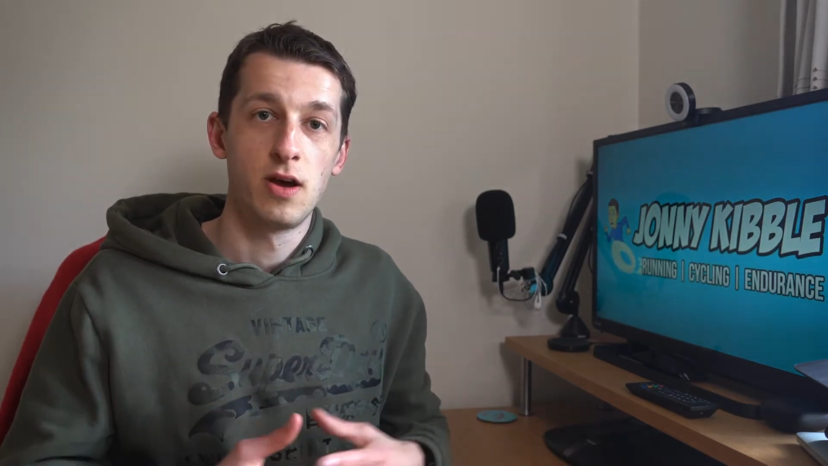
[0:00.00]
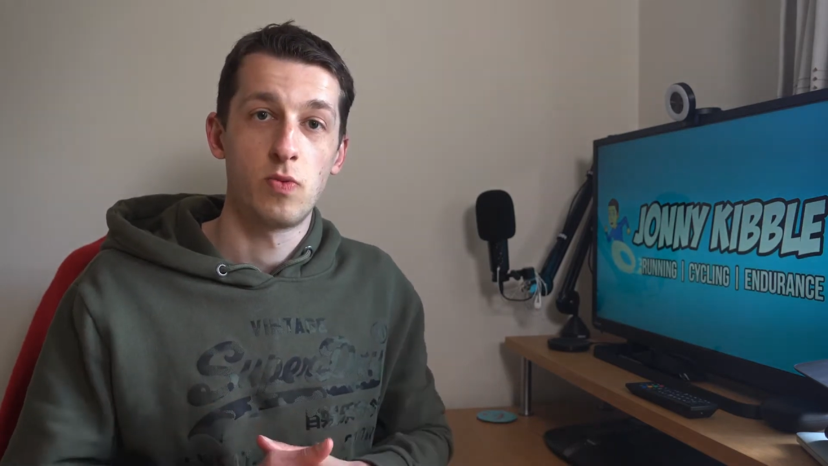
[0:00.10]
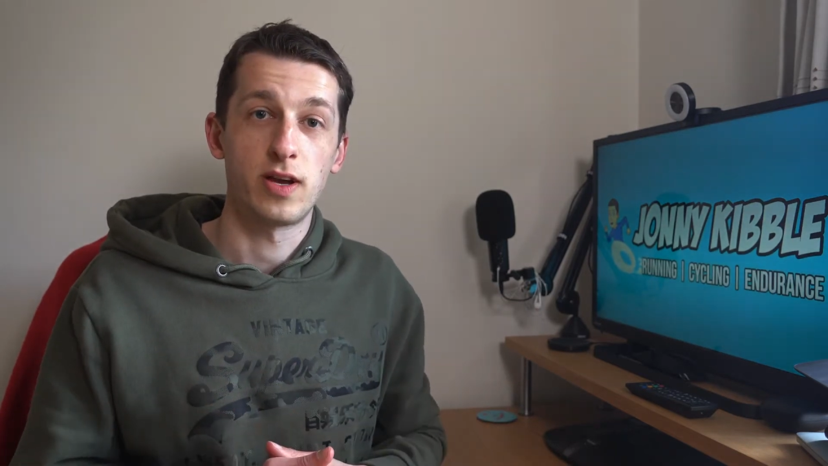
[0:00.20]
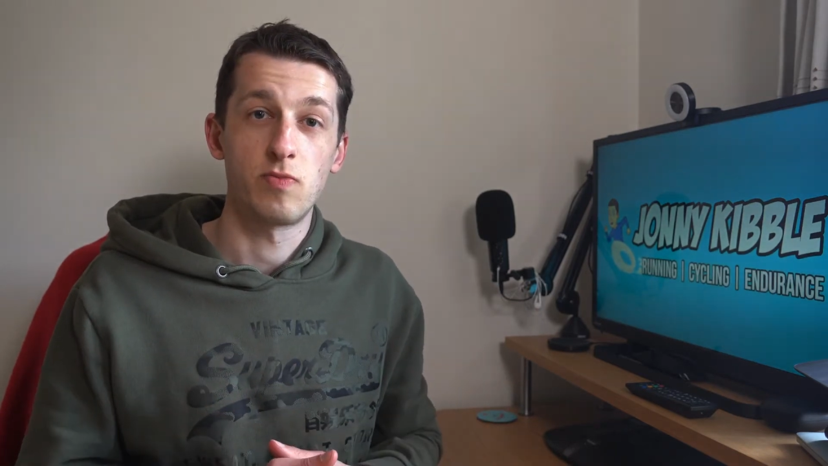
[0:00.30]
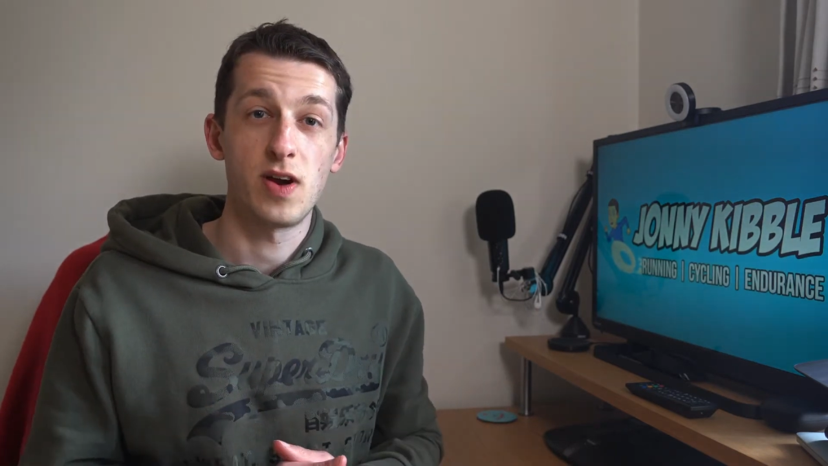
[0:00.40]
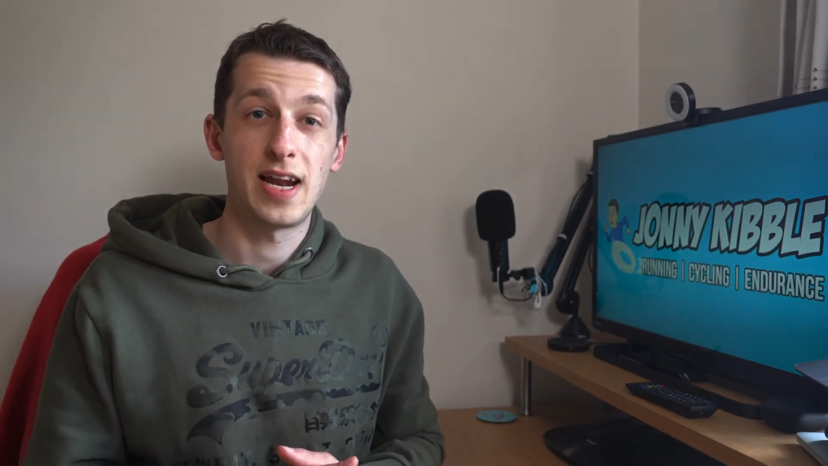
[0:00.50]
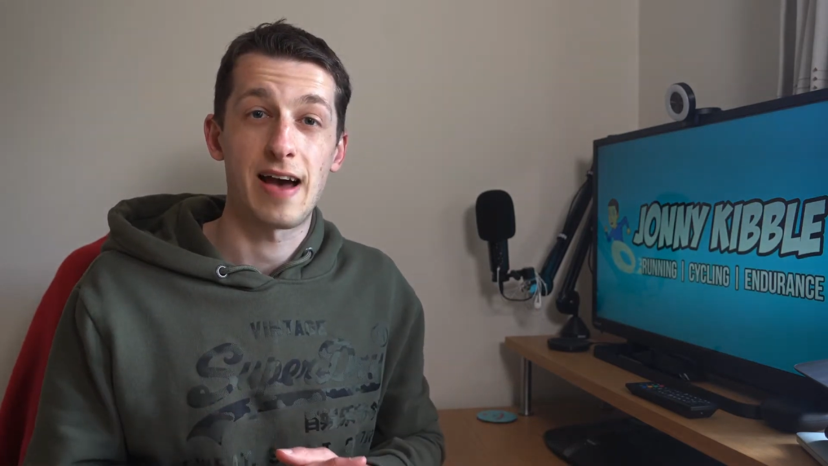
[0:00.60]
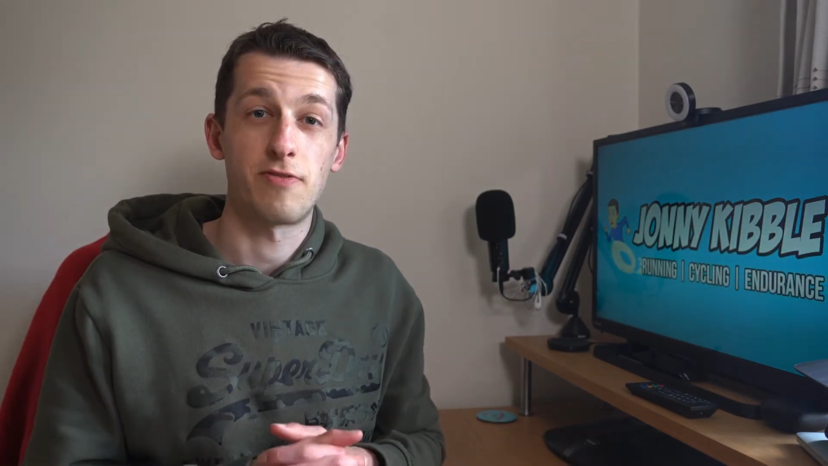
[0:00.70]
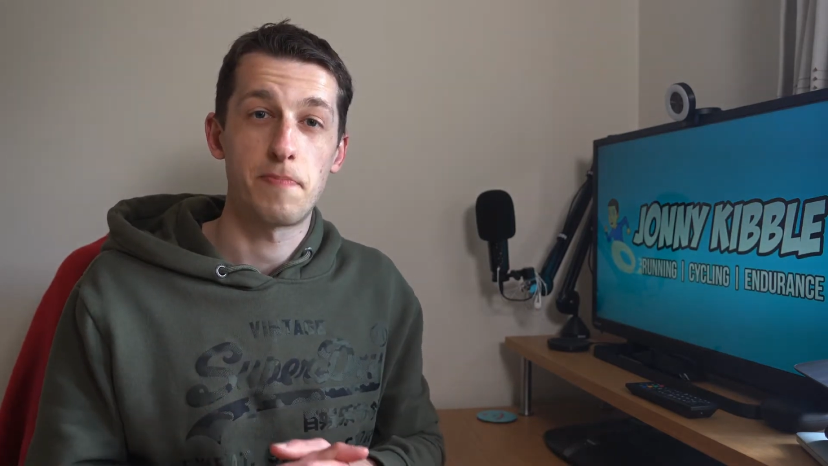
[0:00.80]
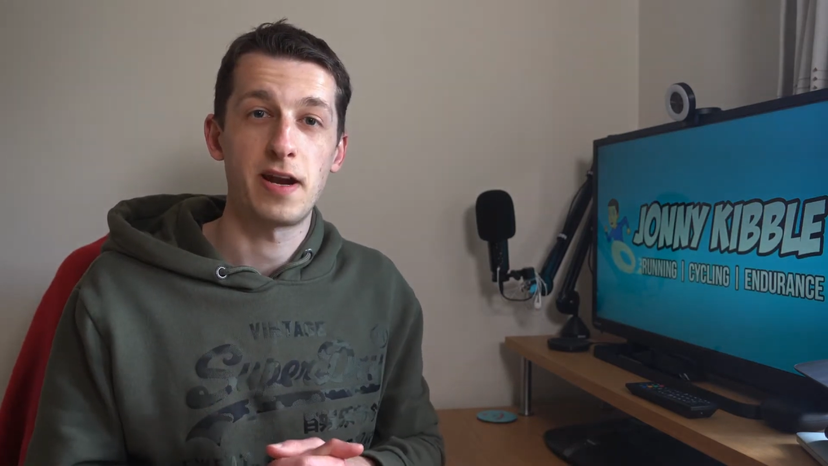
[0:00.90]
we can really
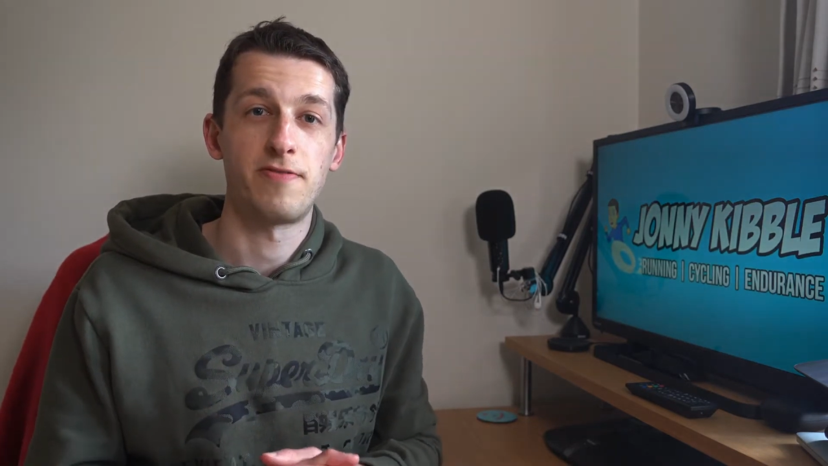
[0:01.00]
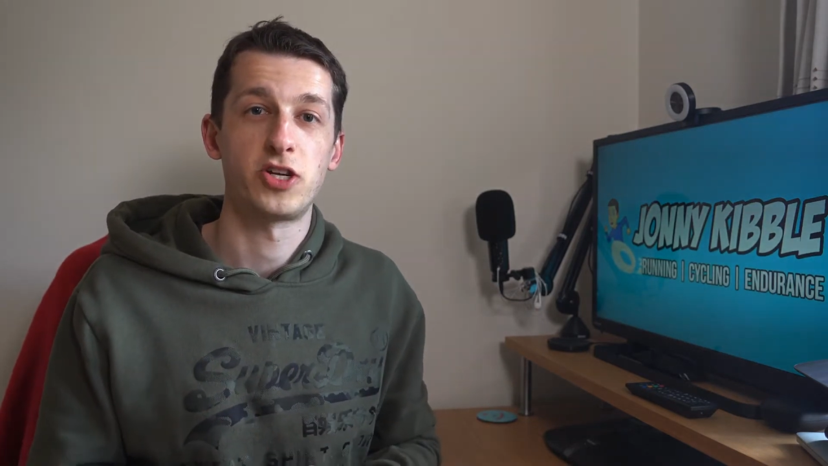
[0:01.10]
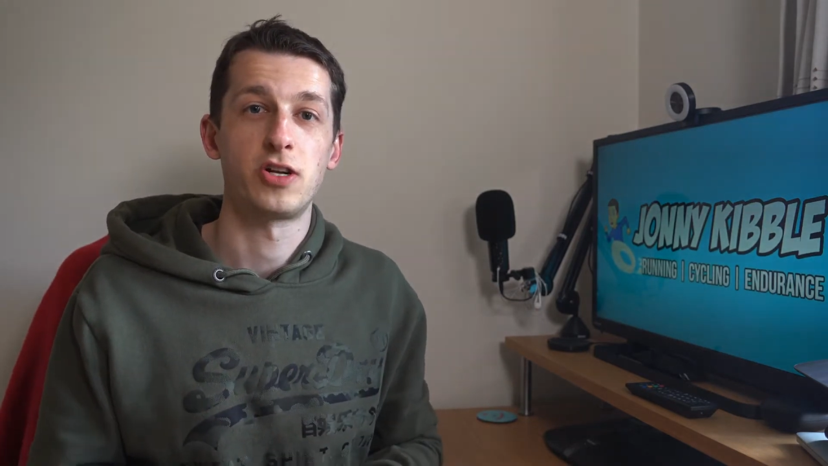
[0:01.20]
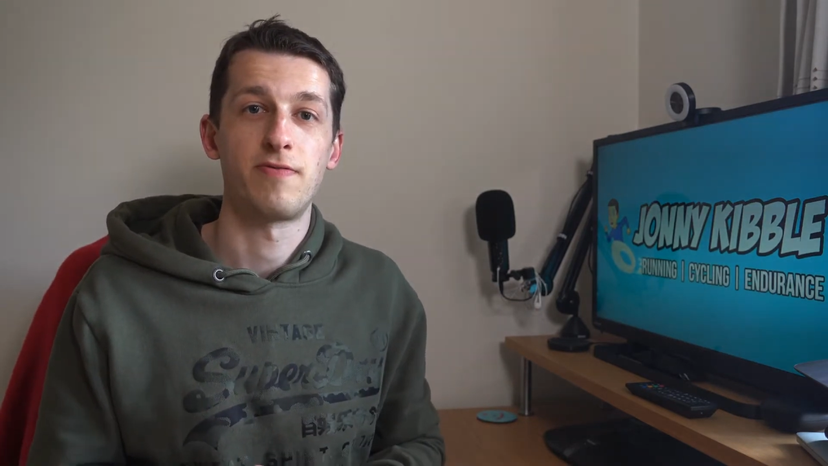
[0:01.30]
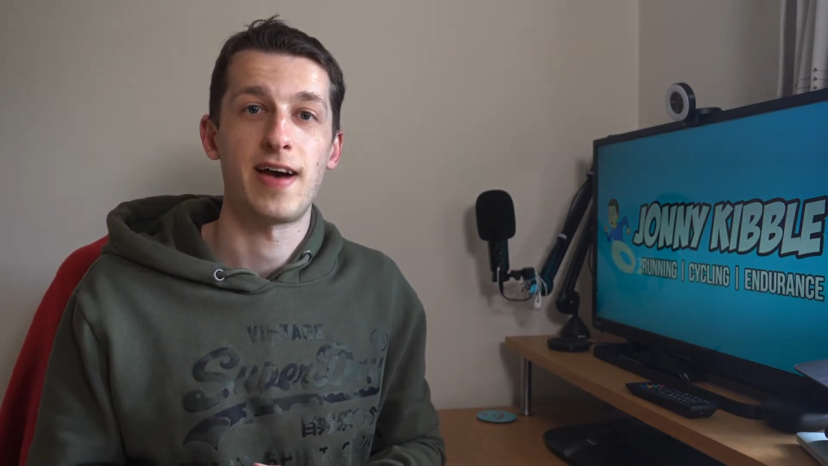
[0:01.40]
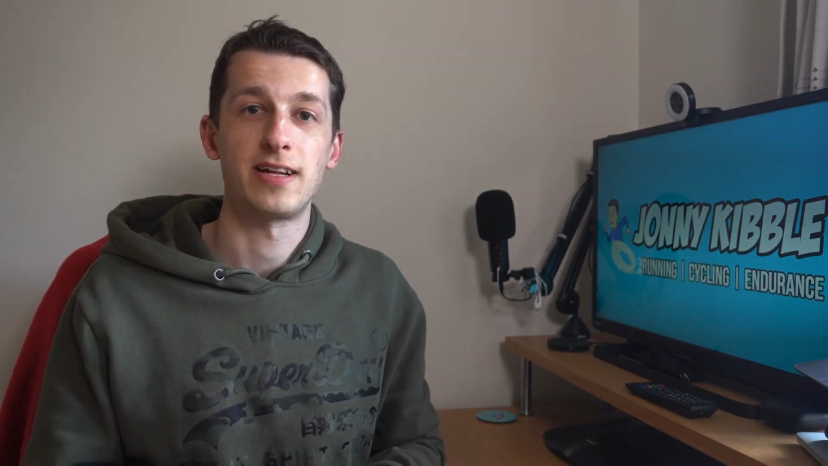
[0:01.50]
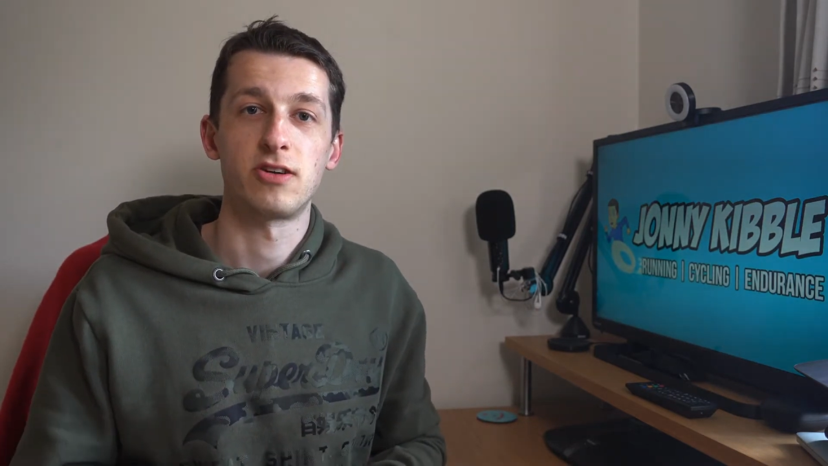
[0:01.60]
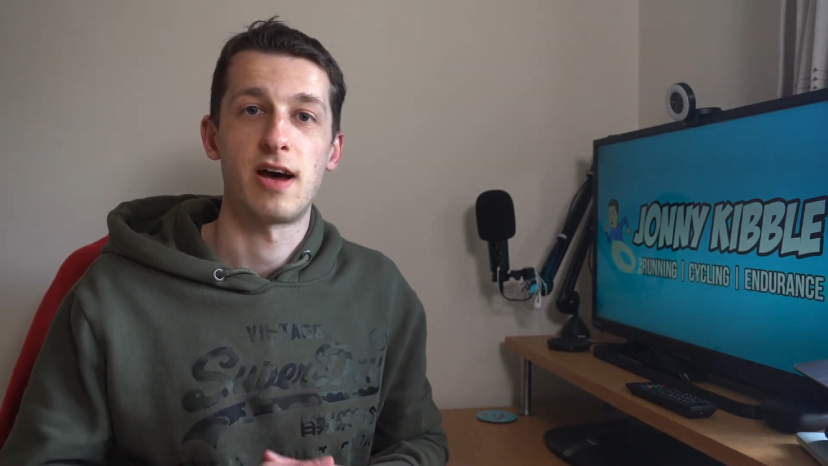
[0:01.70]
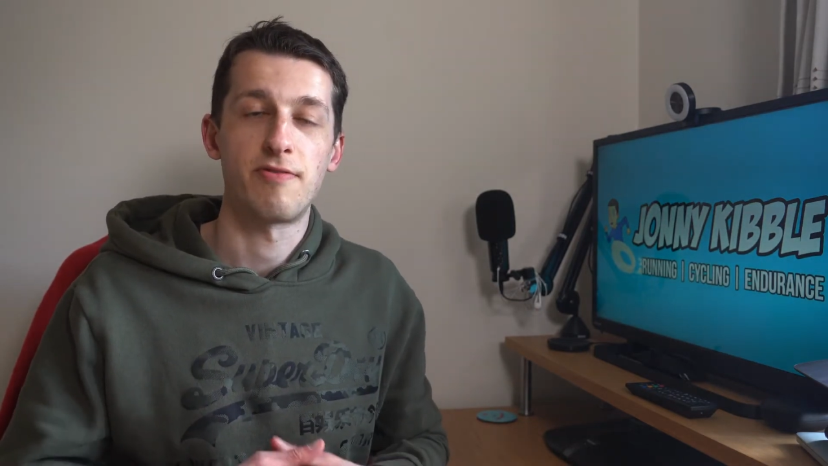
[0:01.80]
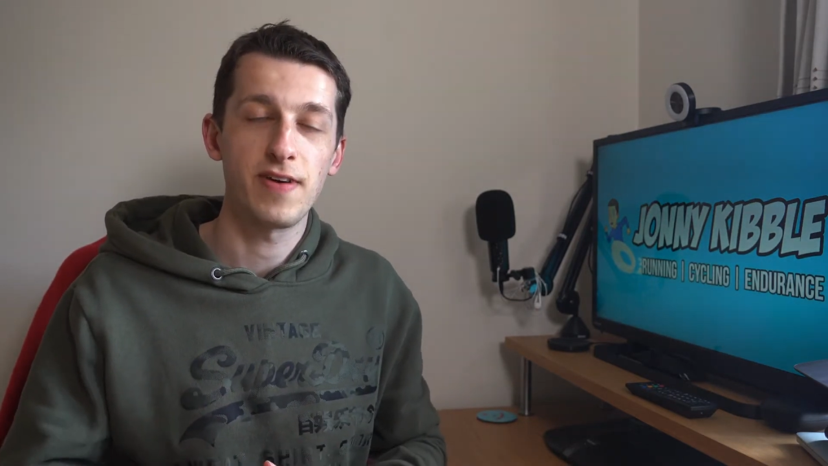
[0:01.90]
have a beneficial effect on our